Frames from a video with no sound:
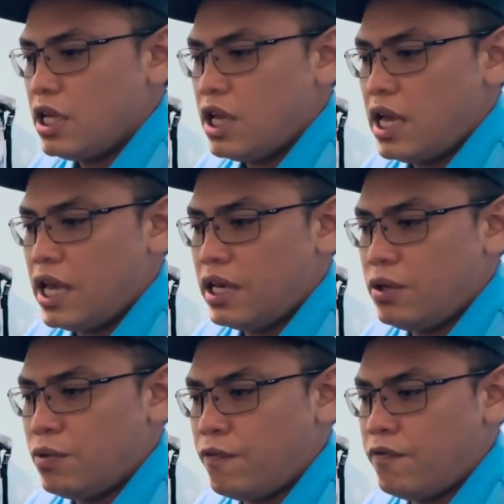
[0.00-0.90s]
and
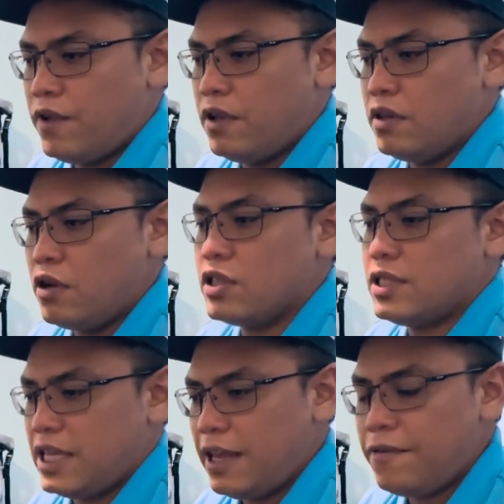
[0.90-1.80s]
you feel not
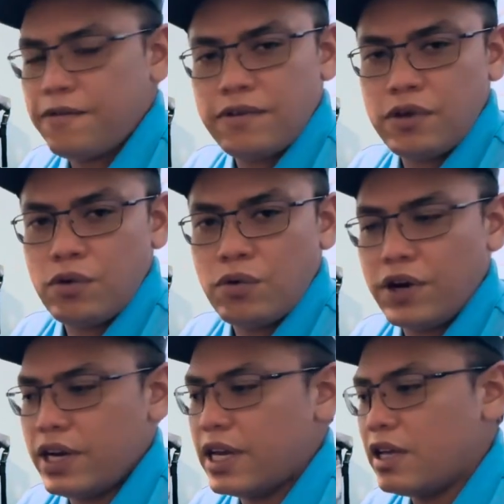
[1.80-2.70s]
safe you
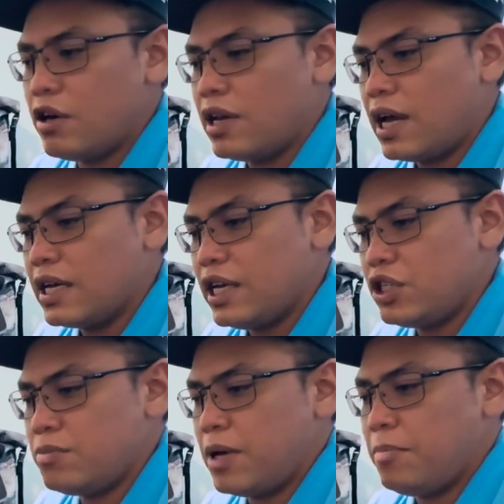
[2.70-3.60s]
worried that your
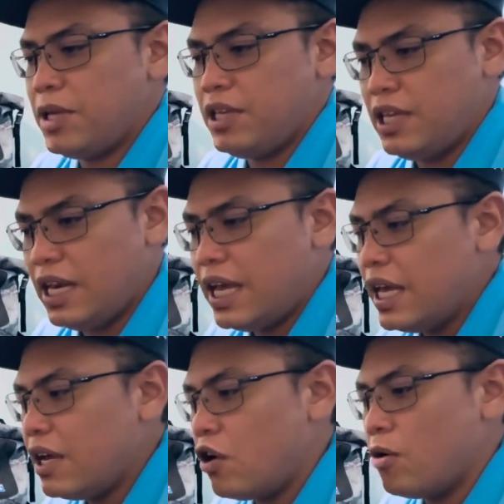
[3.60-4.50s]
luggage might be
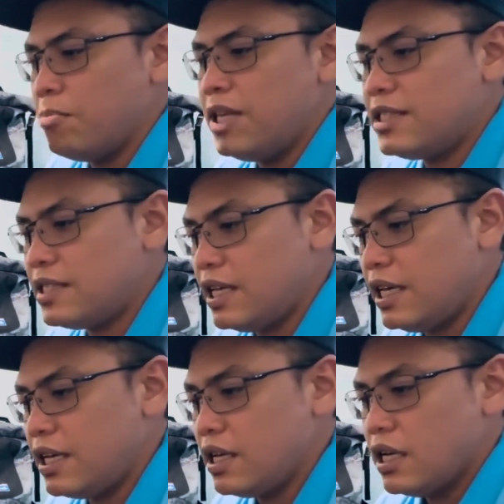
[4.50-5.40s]
delayed or
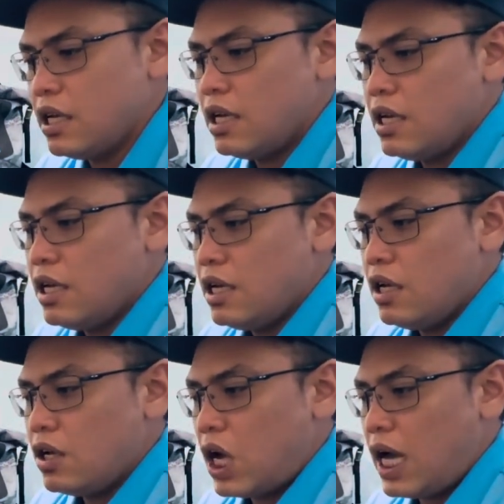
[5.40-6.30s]
missing
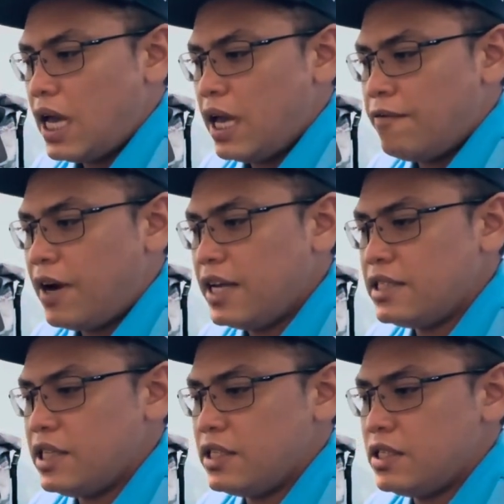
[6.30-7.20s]
I advise
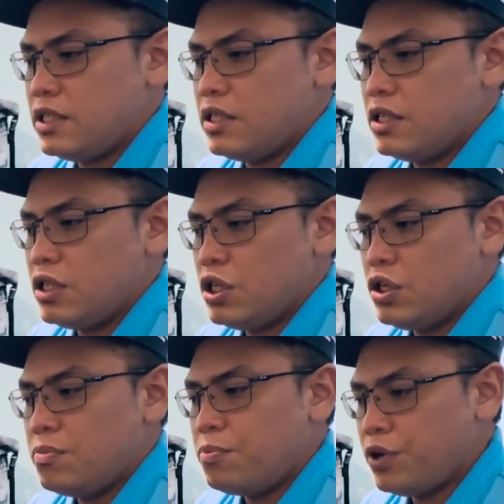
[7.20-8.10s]
is
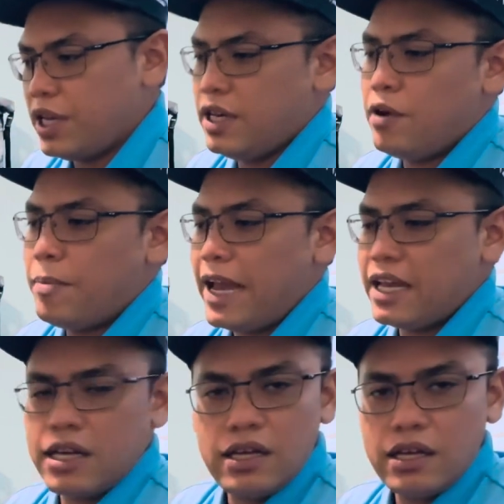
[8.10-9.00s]
put it in your
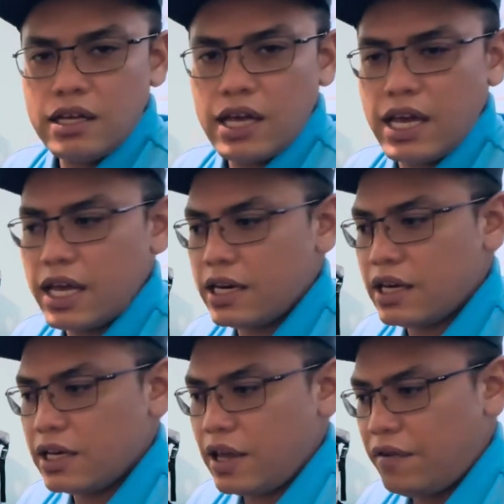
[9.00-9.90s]
bag and
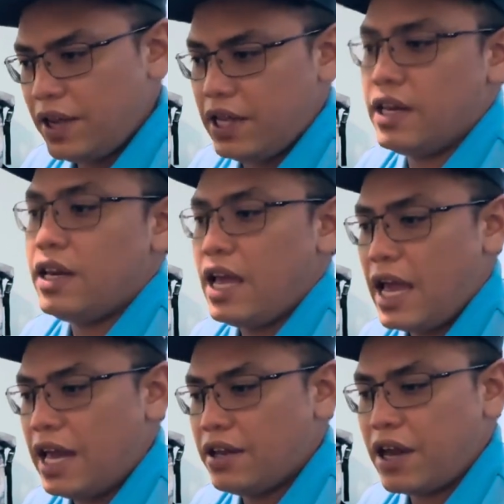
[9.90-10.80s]
uh, carry in
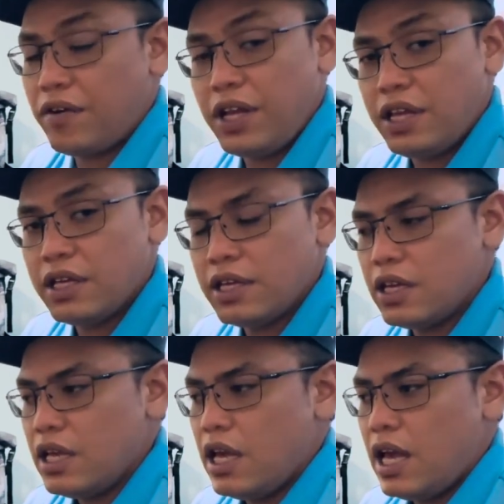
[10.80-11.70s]
hand carry
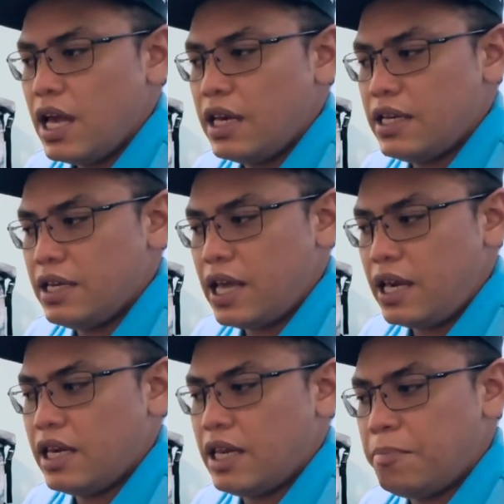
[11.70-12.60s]
and
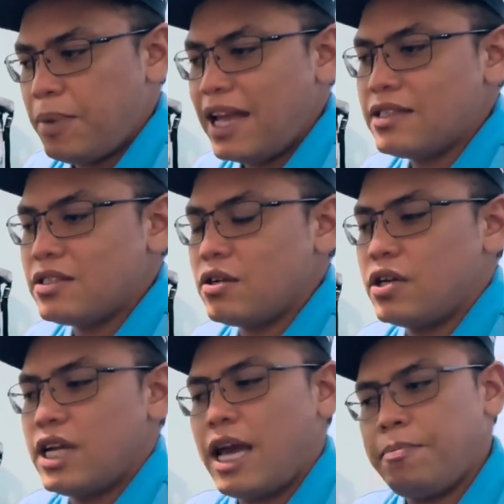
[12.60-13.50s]
that depends
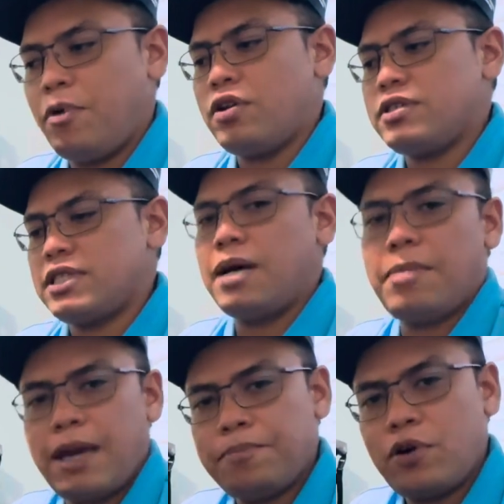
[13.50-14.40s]
on the airport some
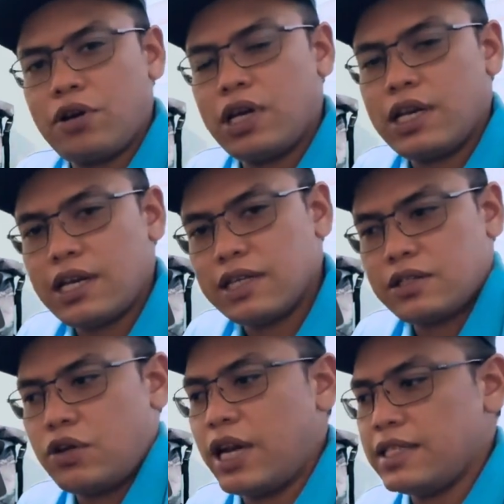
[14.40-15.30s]
airport does
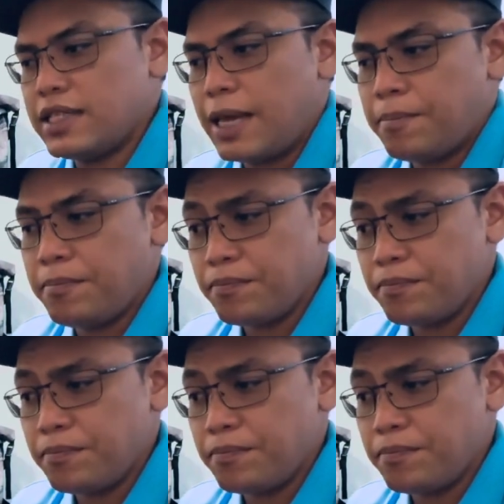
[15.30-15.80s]
not accept